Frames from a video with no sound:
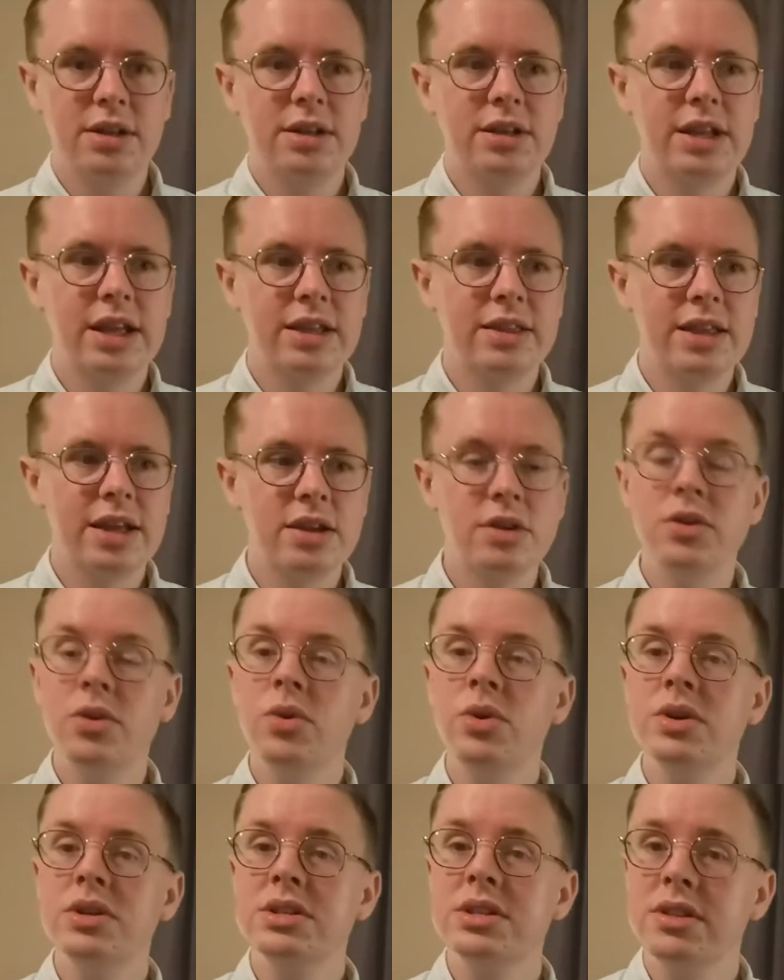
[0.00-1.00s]
Like that
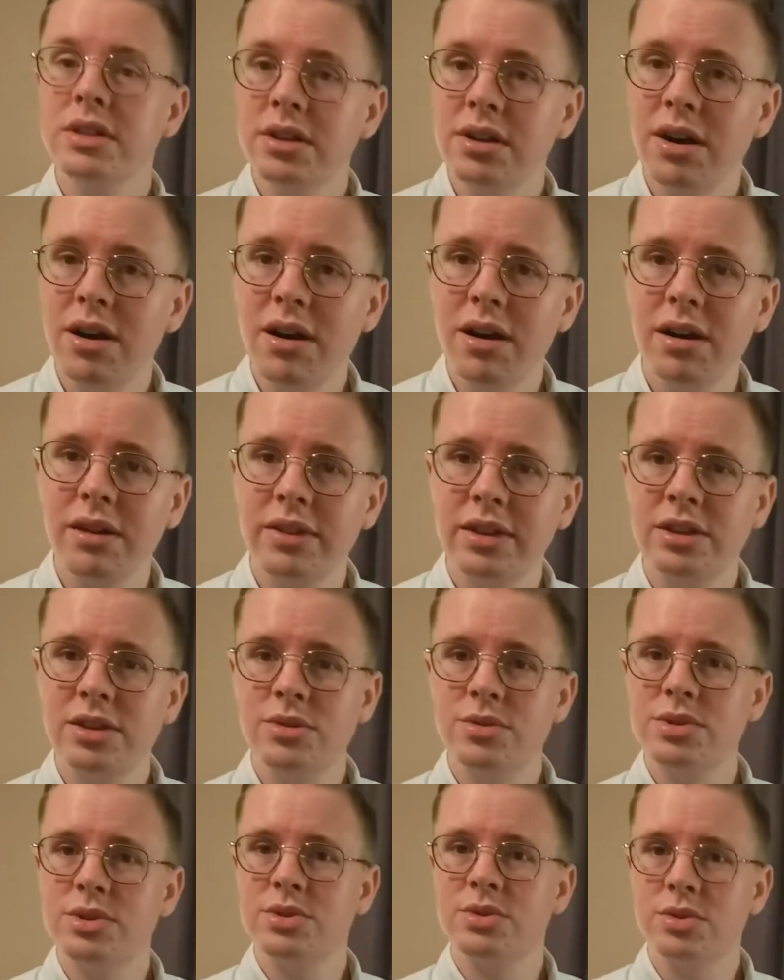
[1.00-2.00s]
noise in the car that you
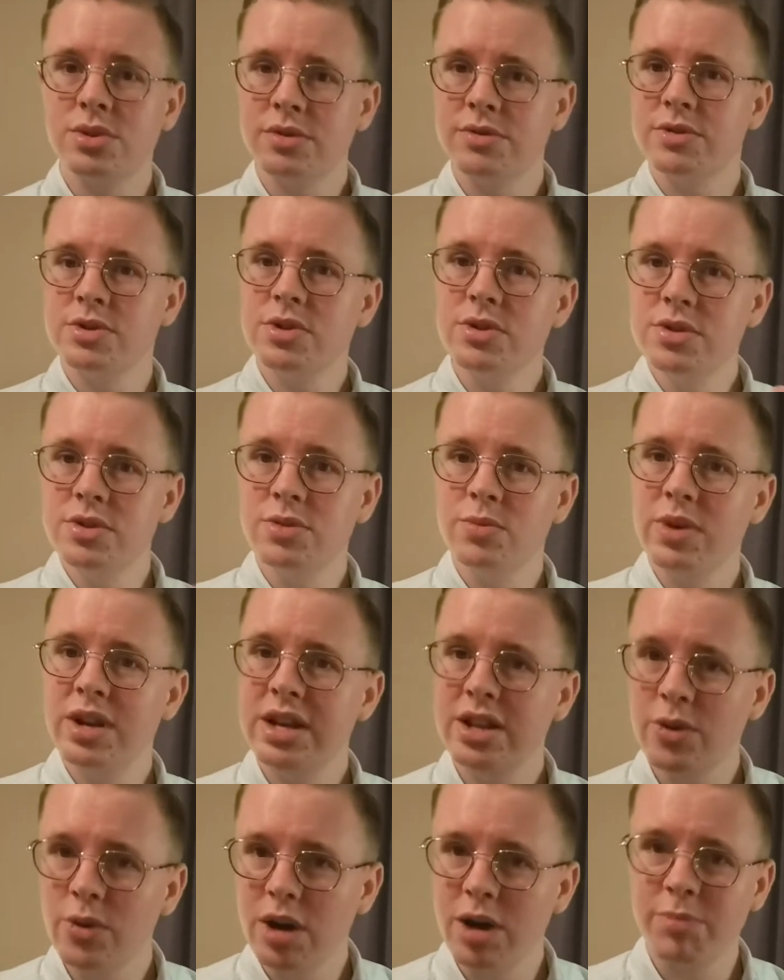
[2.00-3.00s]
just sort of turn the
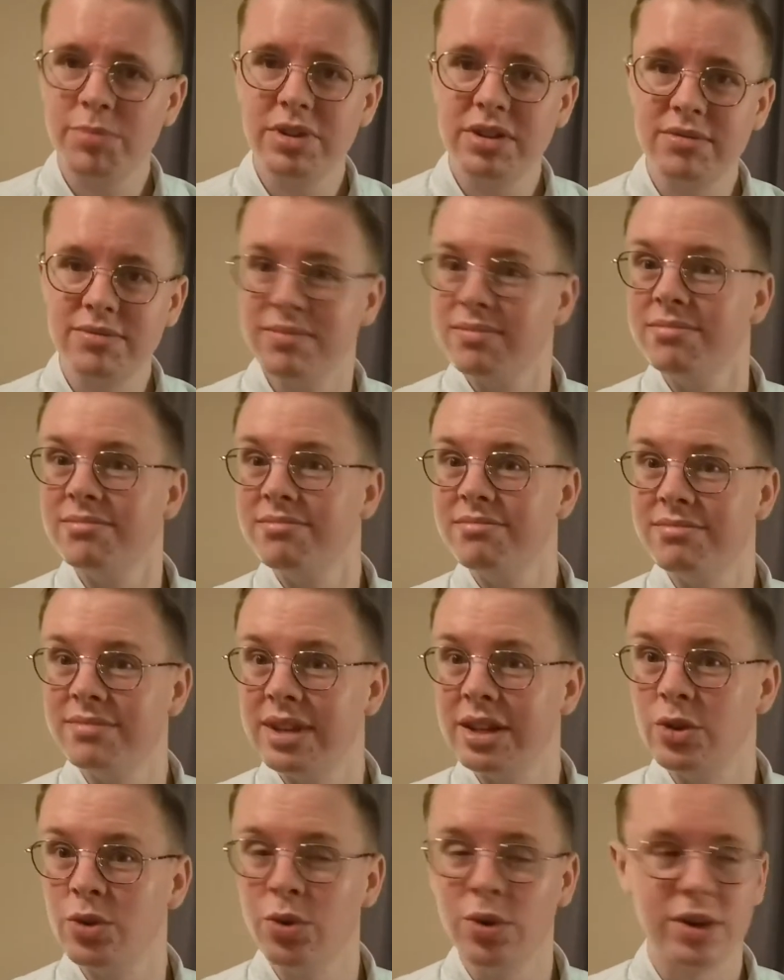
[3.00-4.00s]
radio up and
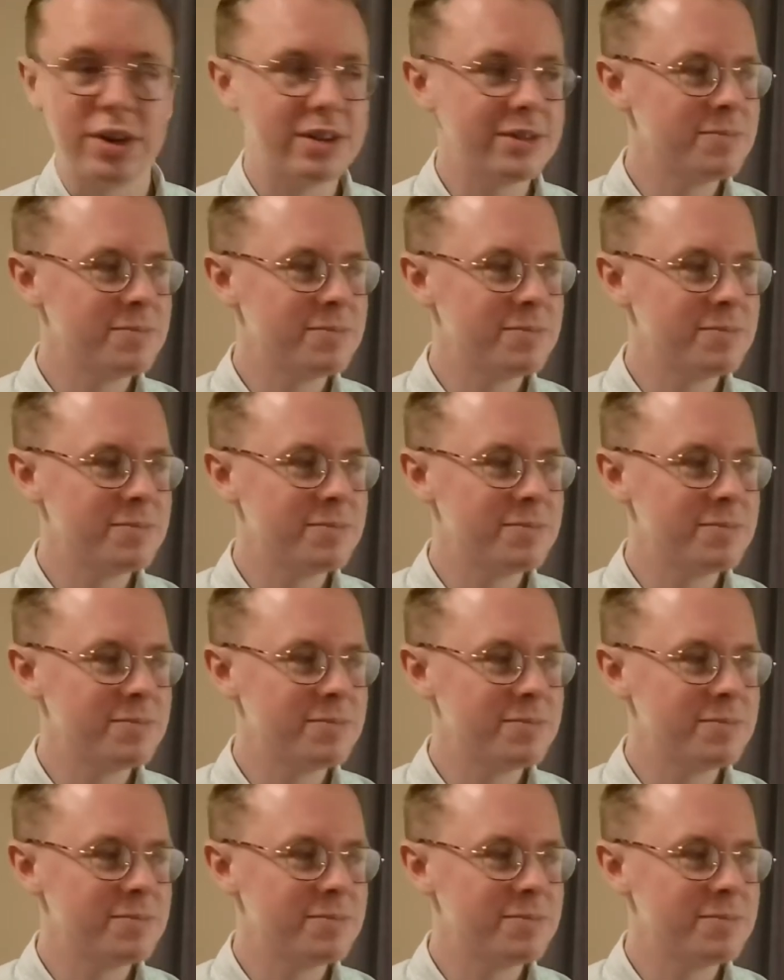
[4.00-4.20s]
ignore it.